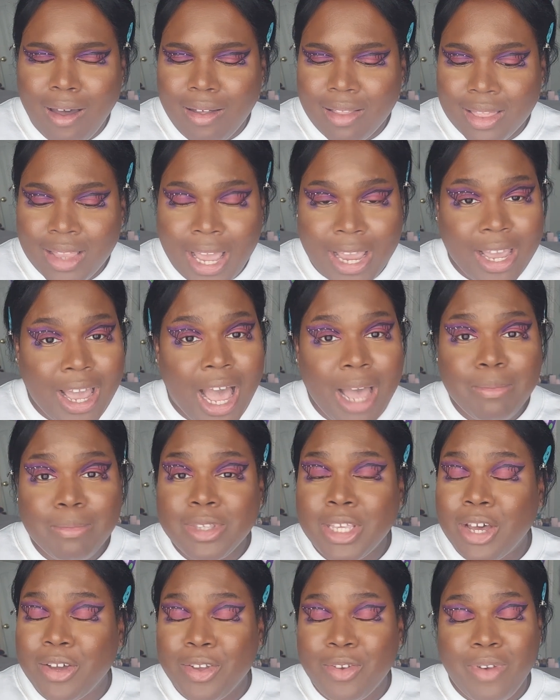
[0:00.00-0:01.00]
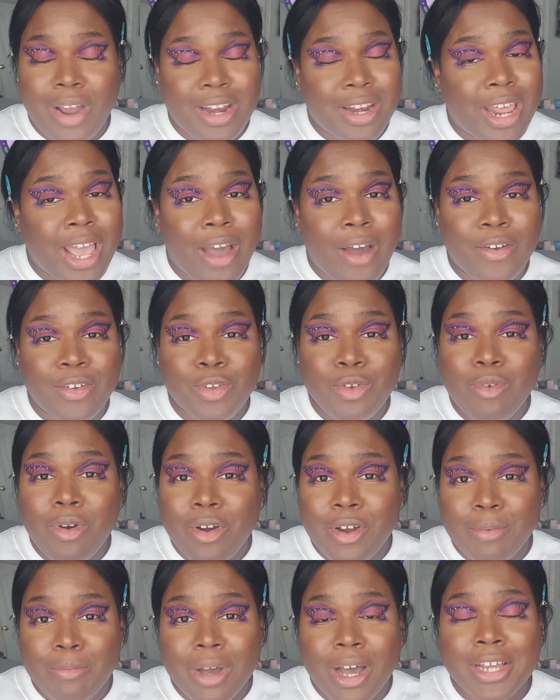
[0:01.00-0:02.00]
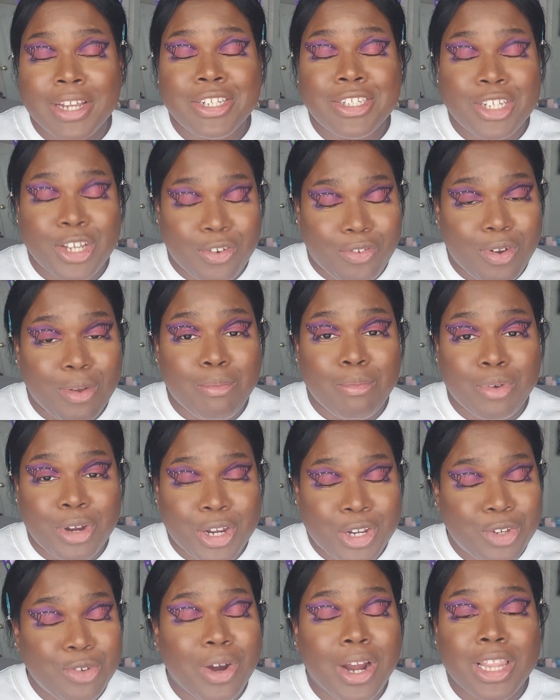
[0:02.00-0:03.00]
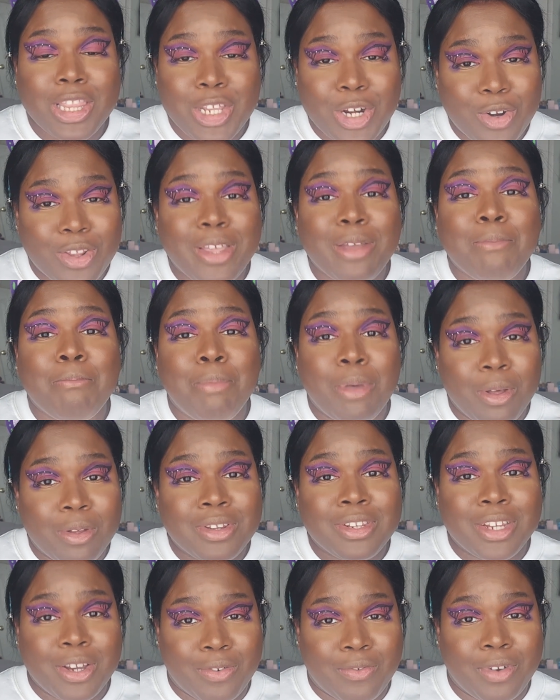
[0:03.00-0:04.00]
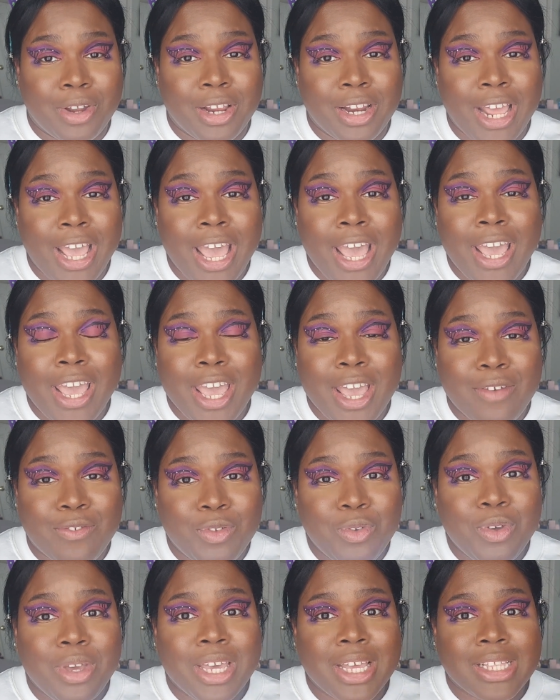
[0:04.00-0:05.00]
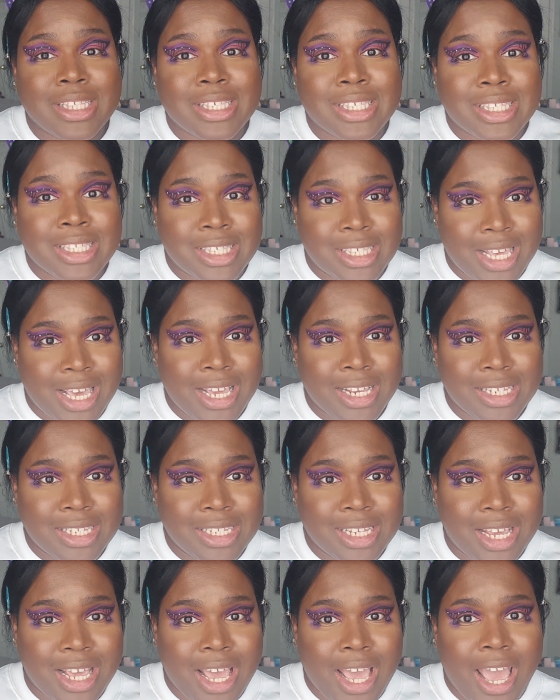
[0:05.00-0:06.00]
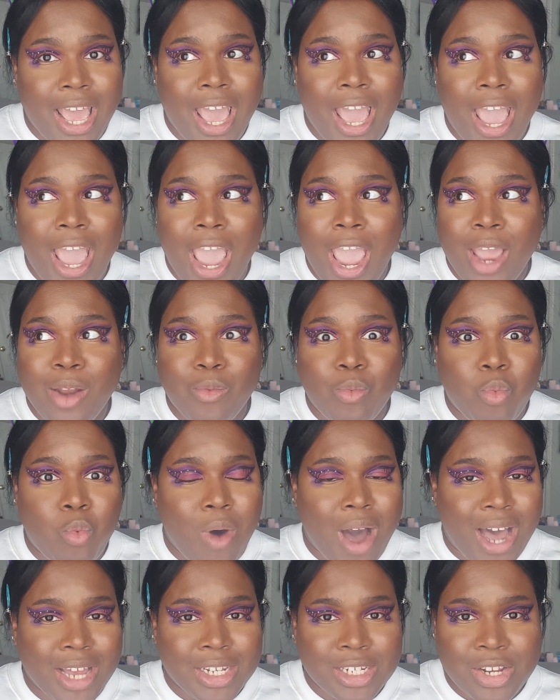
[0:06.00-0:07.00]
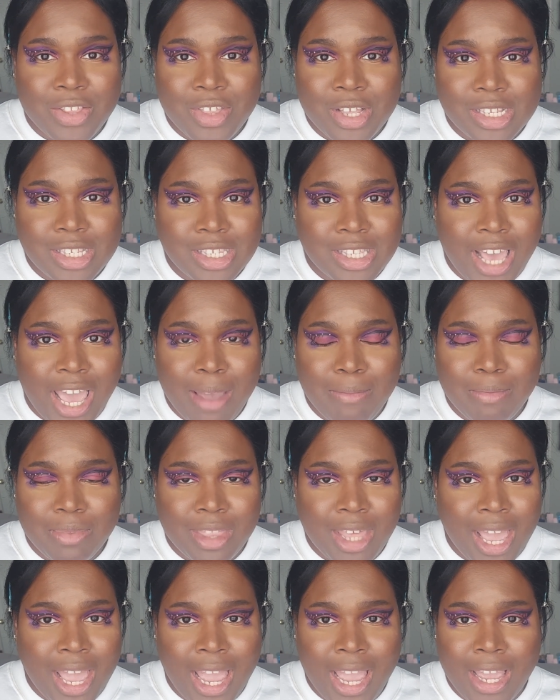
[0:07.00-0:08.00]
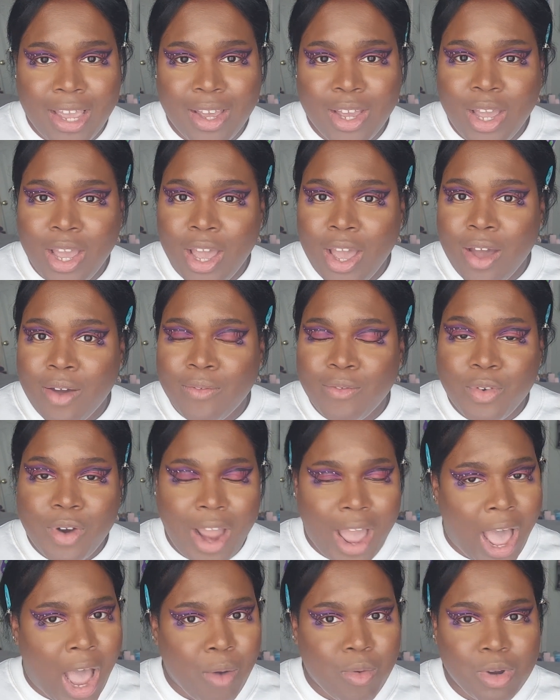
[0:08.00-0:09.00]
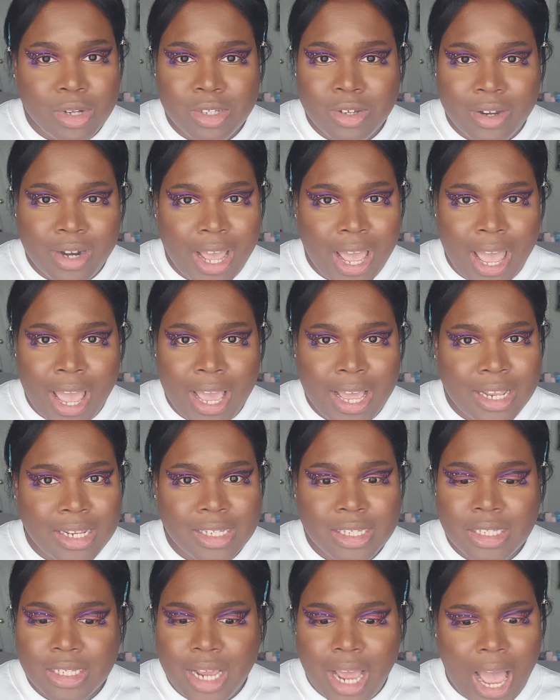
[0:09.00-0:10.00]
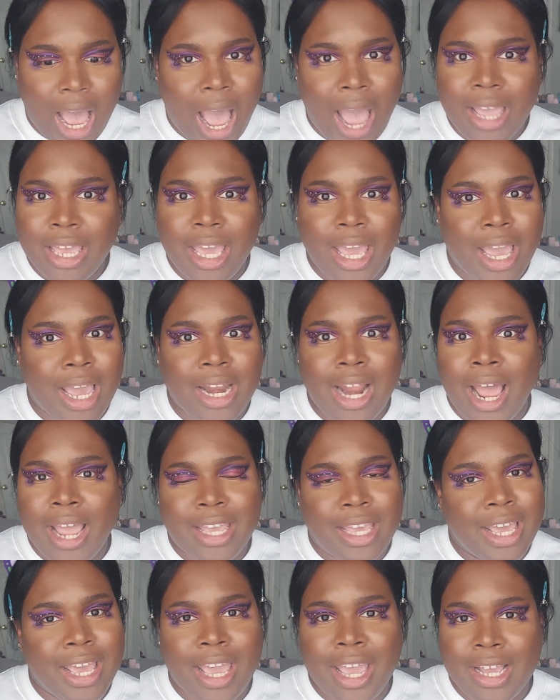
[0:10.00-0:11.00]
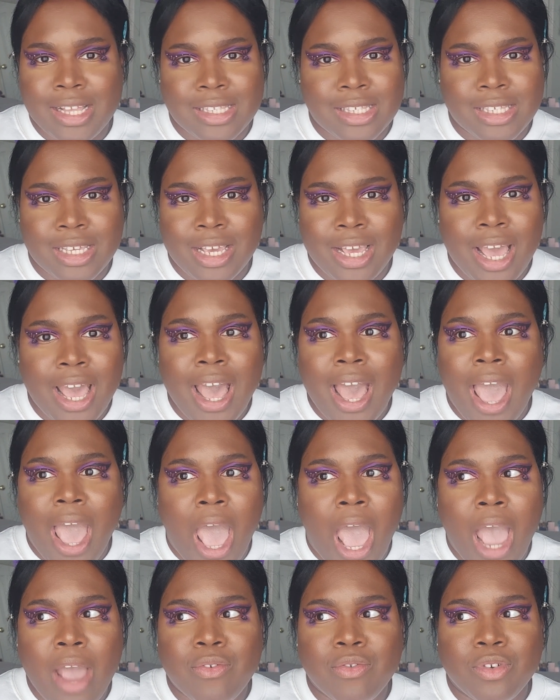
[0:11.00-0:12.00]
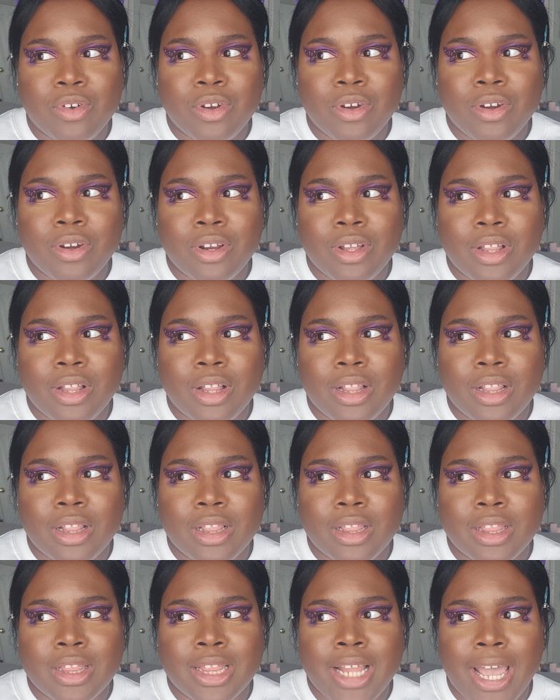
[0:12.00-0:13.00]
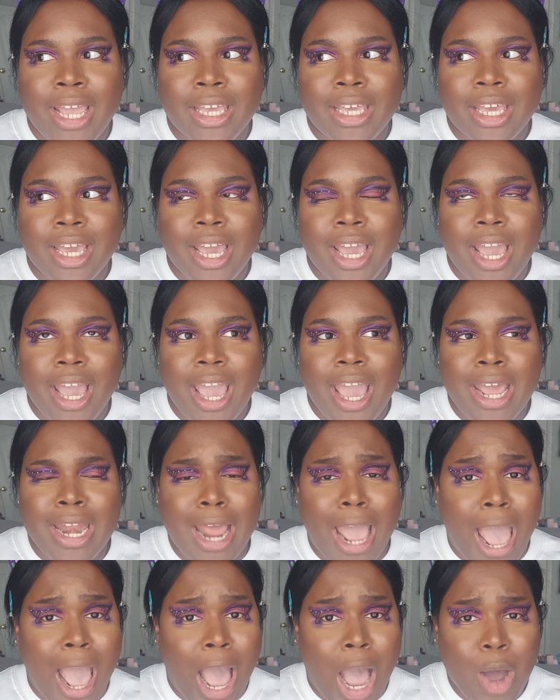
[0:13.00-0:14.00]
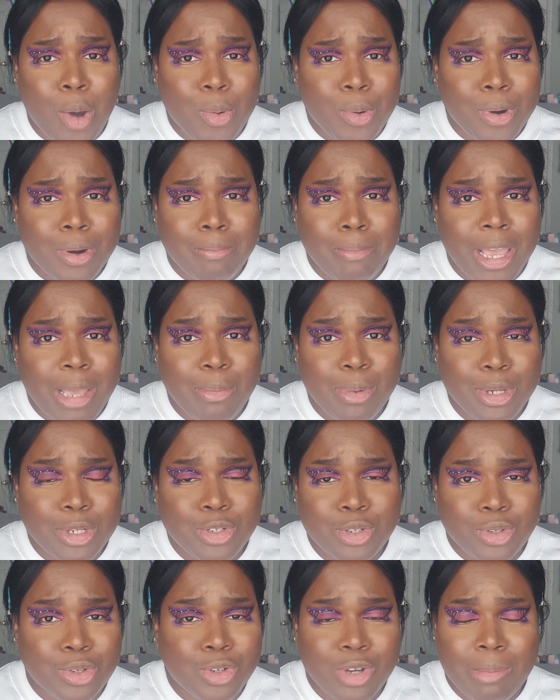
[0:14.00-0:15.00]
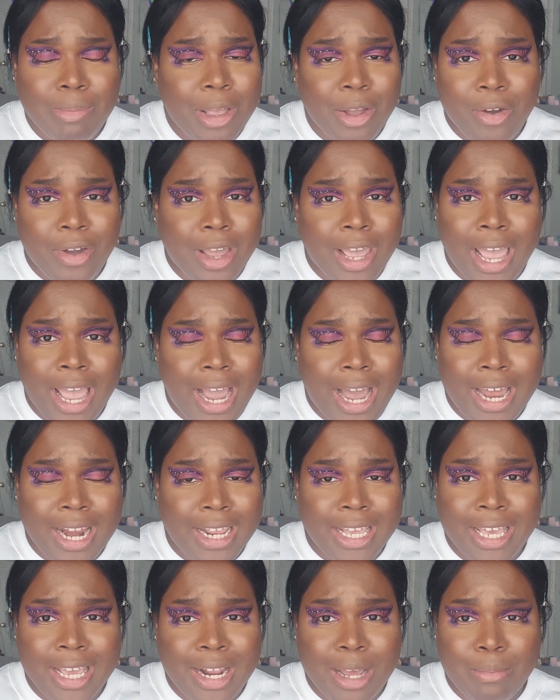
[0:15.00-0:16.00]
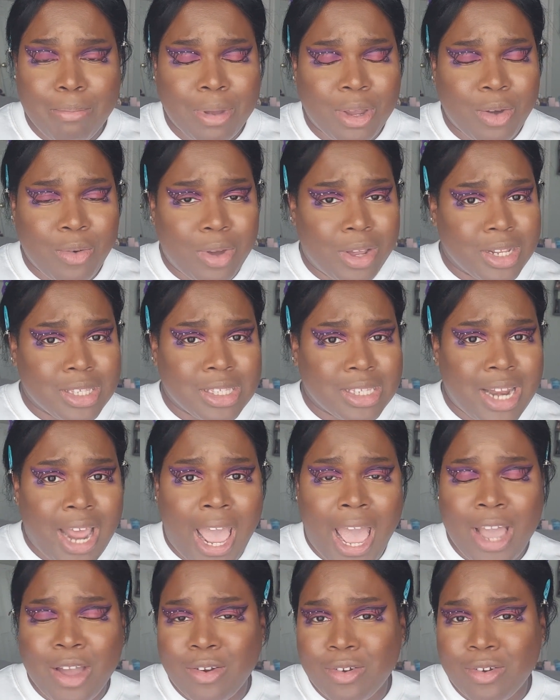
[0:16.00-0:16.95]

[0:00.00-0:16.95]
Like, I'm telling you right now, you are a different breed. You are literally built different if you can sit and watch the same thing for hours on end. I can't. I get antsy. After like an hour, maybe 2, I'm like, okay, I gotta get up and go get a snack